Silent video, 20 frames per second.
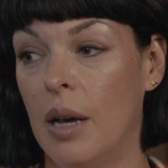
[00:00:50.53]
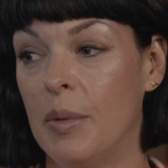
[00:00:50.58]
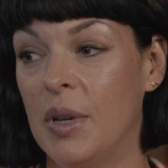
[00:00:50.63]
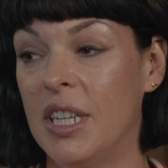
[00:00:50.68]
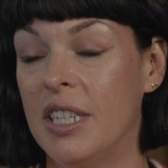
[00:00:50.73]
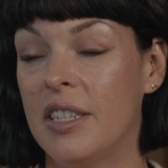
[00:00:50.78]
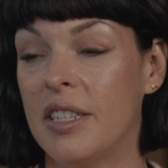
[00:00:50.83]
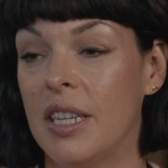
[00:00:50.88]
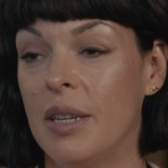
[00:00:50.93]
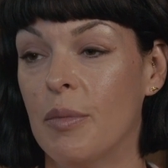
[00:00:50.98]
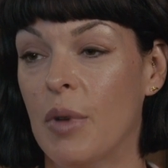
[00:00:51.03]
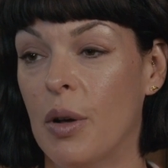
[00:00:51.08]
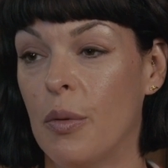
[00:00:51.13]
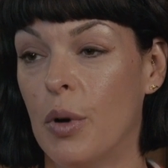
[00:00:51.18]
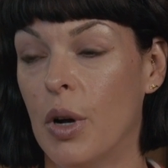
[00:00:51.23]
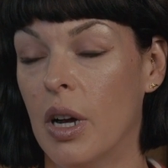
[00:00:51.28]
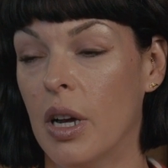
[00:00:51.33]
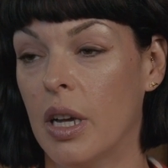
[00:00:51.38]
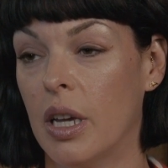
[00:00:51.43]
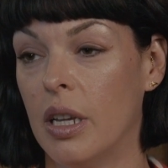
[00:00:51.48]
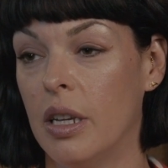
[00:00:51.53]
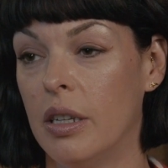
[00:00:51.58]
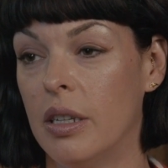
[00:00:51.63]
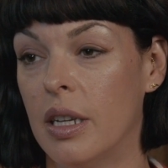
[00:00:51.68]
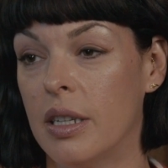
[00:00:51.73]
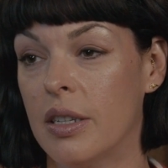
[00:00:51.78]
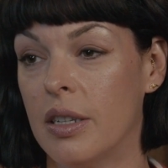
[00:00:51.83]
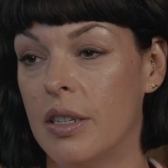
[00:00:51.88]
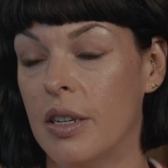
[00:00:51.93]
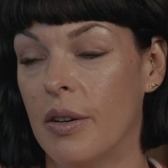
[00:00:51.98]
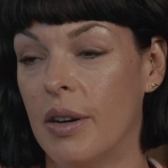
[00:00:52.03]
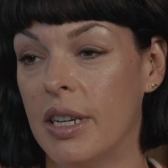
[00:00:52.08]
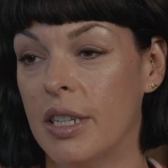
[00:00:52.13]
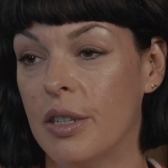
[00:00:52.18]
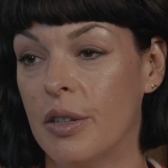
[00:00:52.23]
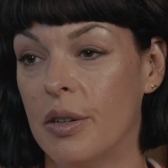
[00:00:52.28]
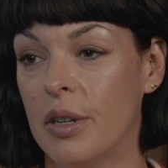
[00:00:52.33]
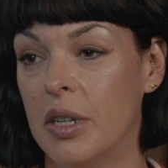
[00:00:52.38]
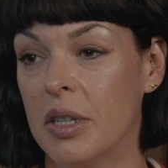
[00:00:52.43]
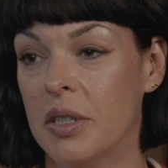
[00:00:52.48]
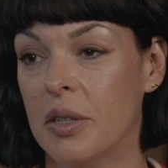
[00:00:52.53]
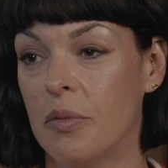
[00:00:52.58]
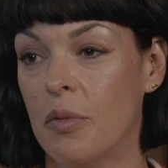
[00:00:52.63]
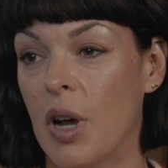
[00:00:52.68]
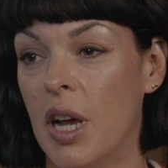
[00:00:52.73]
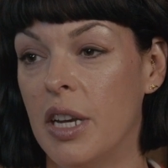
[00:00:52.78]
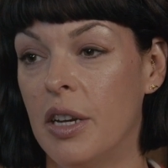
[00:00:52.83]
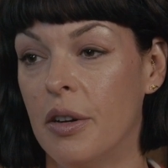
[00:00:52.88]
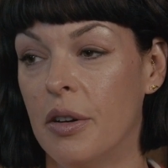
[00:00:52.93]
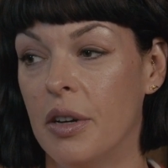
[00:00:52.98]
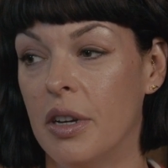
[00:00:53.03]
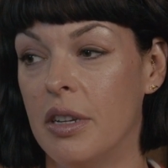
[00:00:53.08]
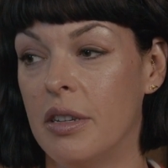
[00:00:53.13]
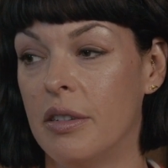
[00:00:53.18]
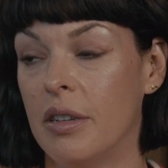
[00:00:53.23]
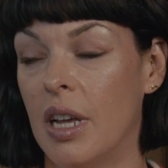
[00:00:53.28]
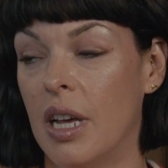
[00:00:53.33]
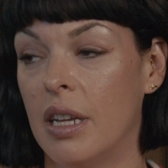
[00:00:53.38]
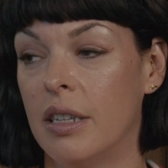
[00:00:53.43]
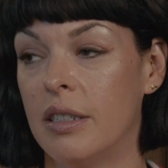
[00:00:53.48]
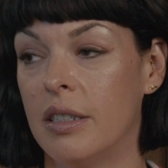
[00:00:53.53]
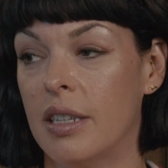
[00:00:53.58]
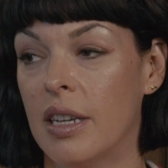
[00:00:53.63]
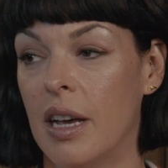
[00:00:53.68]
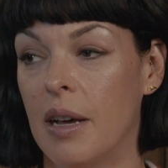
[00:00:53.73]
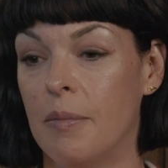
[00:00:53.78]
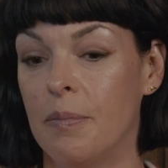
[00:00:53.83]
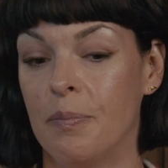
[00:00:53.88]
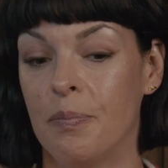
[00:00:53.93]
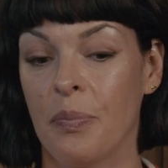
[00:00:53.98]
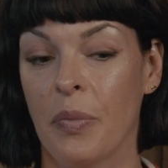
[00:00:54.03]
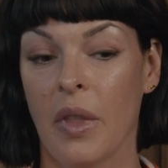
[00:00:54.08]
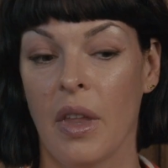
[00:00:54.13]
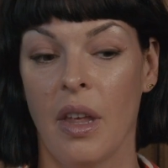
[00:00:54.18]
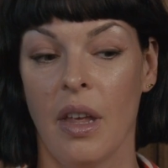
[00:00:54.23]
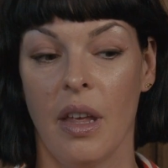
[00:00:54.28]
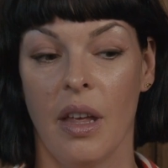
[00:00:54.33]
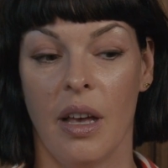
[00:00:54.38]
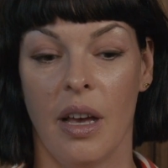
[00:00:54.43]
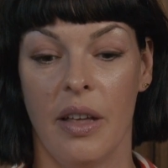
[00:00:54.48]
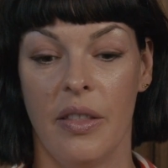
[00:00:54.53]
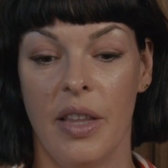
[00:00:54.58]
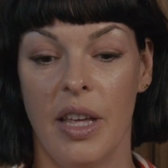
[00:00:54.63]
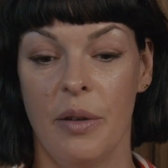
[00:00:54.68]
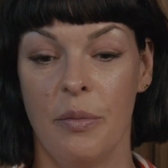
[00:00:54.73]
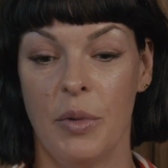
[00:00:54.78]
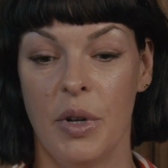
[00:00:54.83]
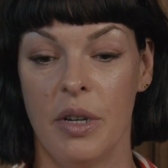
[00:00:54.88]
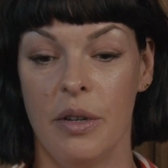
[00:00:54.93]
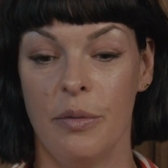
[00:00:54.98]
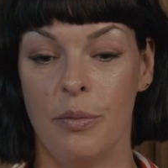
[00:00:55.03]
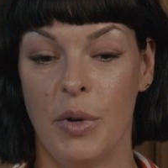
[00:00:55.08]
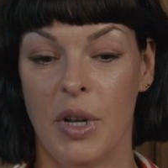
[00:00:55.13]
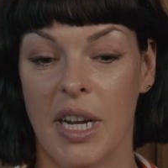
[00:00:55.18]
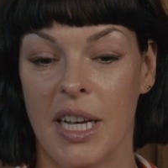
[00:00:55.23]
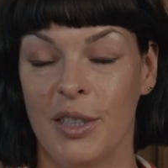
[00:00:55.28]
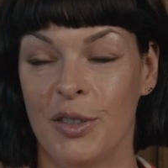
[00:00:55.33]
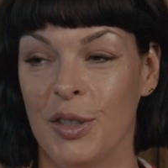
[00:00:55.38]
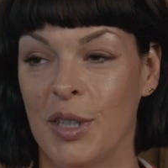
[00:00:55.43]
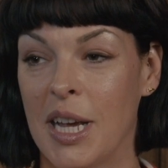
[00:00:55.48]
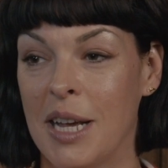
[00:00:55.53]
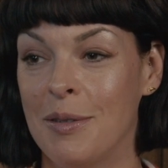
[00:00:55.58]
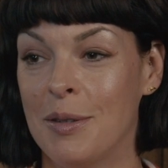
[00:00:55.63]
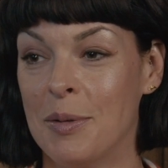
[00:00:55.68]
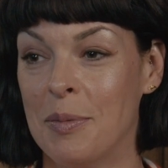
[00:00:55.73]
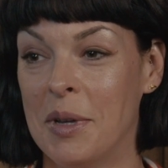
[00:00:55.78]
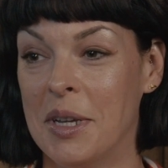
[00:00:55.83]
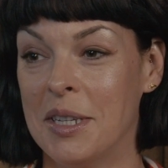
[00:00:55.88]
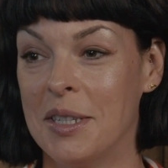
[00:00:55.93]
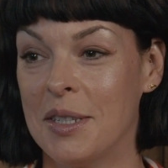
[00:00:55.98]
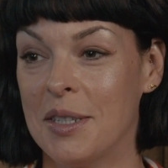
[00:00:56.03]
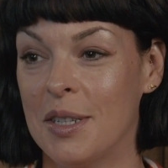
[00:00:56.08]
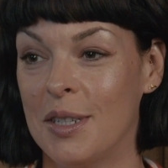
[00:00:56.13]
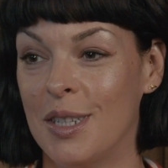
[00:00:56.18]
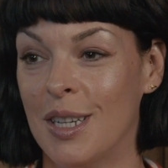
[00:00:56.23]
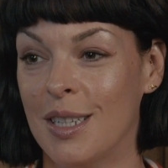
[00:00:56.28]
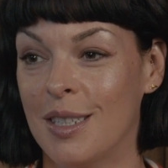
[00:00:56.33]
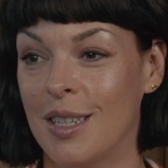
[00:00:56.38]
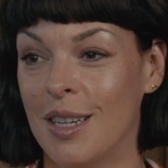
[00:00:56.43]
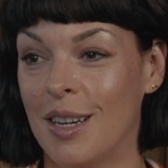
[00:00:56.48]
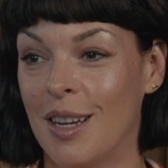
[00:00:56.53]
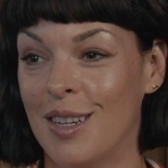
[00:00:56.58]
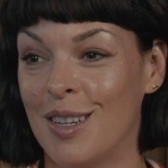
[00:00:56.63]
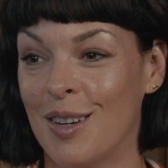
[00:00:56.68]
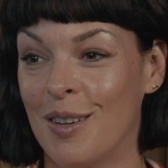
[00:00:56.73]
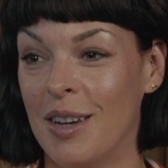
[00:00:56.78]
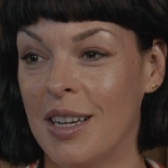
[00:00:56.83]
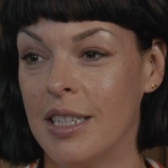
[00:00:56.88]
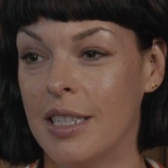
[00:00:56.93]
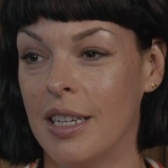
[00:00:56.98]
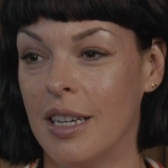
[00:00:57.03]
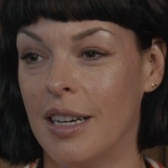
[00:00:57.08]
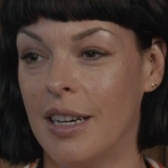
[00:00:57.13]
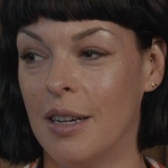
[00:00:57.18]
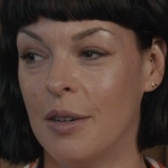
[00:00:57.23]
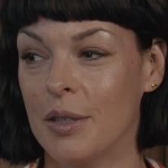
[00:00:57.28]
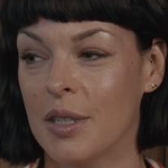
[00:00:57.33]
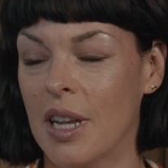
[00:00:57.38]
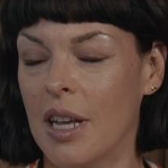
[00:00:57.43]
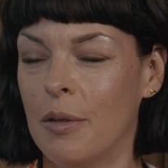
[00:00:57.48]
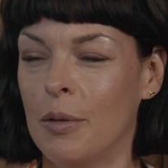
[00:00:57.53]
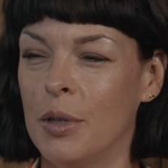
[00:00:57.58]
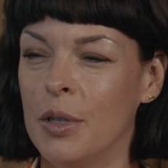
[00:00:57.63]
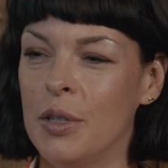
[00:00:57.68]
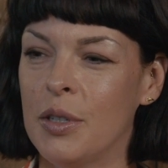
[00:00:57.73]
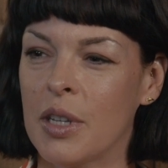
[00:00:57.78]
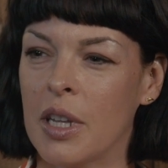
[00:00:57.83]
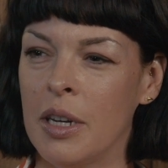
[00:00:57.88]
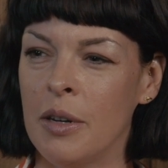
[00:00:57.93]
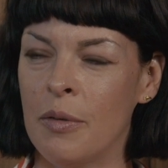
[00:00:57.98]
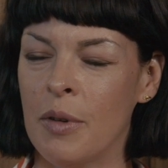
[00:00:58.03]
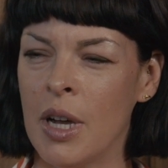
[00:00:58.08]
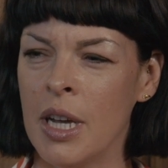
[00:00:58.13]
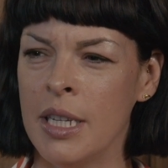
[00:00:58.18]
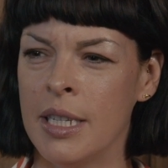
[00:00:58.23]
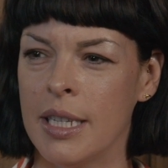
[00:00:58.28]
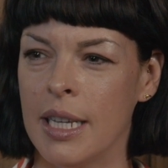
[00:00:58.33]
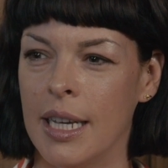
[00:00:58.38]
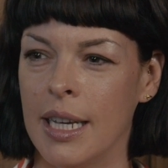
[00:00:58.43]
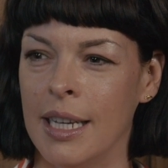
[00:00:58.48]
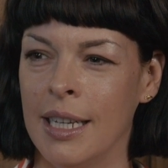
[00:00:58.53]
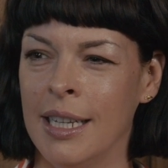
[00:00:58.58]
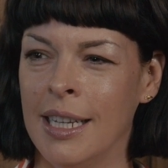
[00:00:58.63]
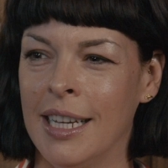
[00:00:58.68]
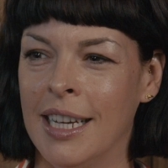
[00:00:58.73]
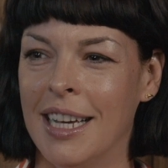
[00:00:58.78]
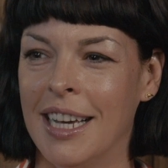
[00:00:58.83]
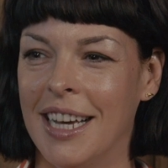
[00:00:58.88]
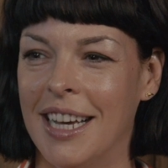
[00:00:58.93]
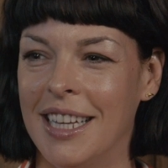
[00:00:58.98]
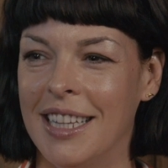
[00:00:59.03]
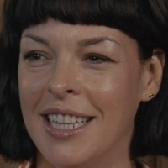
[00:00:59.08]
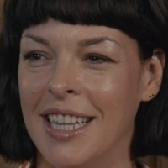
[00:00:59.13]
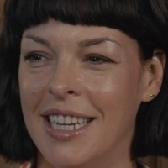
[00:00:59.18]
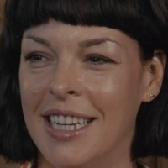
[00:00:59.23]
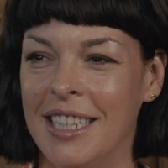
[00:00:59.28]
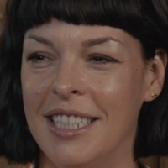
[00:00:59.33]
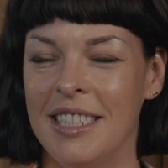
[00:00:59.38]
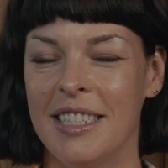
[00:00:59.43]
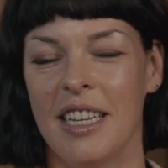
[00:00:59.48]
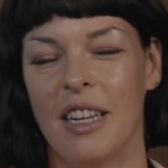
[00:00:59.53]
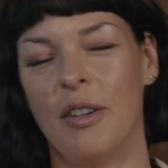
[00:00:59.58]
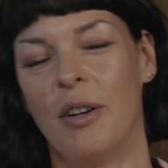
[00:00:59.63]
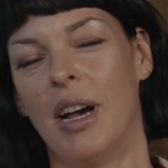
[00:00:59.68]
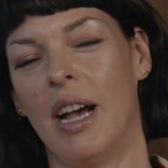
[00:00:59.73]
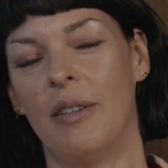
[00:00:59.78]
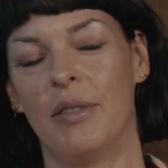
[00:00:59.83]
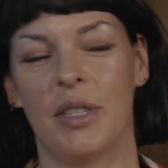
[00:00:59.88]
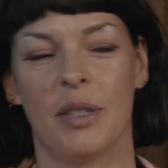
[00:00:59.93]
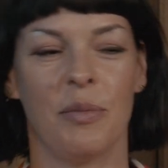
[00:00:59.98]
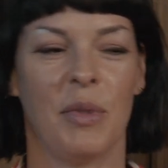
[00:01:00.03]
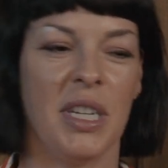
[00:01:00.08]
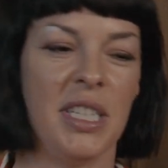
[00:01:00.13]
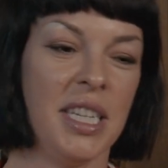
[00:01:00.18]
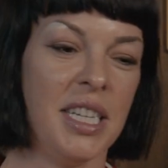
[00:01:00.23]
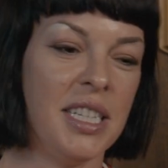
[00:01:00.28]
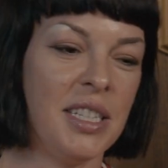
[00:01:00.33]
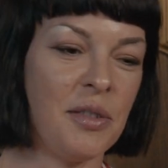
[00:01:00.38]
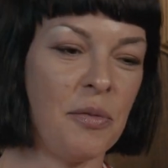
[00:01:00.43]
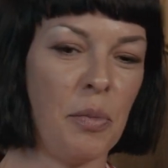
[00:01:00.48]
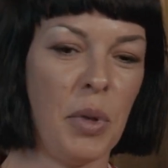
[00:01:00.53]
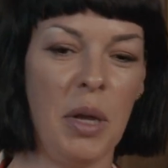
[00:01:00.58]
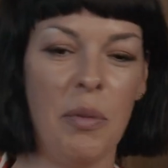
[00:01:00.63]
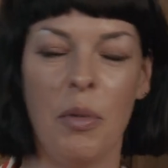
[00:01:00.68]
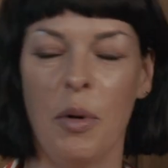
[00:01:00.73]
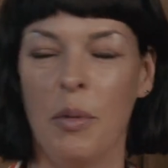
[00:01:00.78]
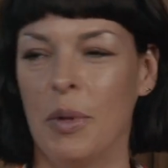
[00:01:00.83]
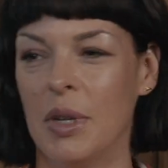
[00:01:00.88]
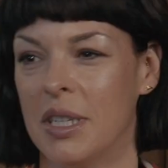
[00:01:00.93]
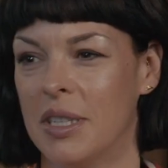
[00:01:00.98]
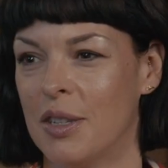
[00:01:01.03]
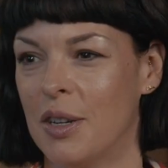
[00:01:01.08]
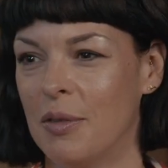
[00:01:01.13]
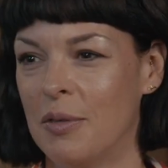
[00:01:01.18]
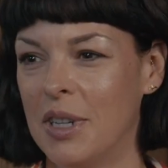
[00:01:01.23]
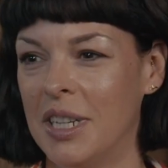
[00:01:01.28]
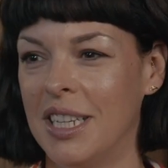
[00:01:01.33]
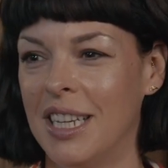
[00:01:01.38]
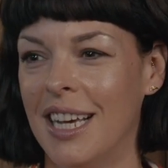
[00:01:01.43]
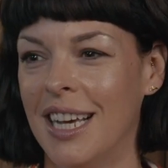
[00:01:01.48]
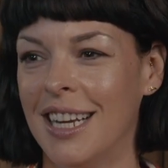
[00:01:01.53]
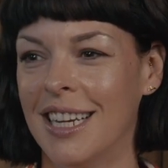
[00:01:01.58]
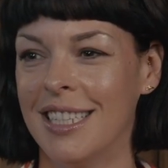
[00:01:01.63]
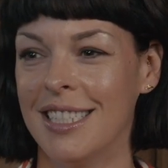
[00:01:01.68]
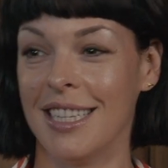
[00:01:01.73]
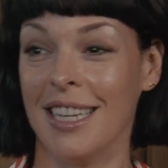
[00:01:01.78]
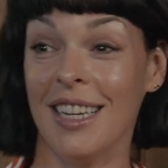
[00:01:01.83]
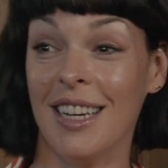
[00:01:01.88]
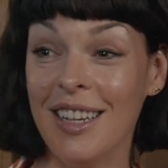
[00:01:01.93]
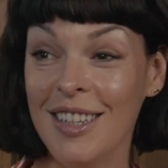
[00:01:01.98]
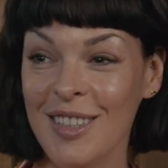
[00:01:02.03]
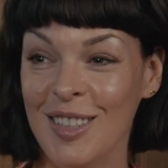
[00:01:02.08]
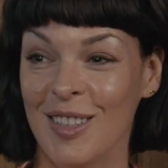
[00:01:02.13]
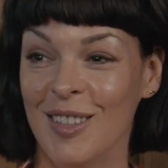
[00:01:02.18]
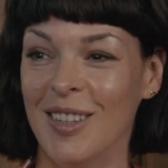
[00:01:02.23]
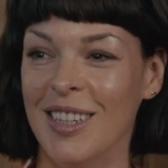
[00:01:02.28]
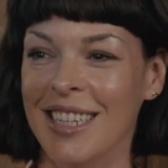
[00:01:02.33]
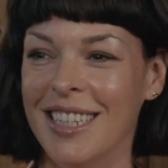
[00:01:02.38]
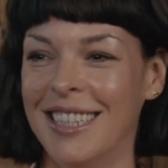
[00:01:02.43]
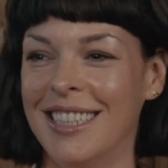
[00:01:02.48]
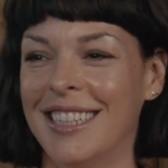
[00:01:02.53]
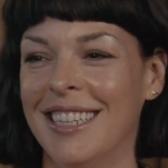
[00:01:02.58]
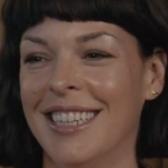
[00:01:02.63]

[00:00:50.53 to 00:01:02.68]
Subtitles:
He'd seen my work as a director and as a writer, and then when Andrew came to me and suggested I direct it, I was like, well, who's going to write it? And then he said, oh, I have some ideas of people, but it's not written yet. And I said, I'll do it.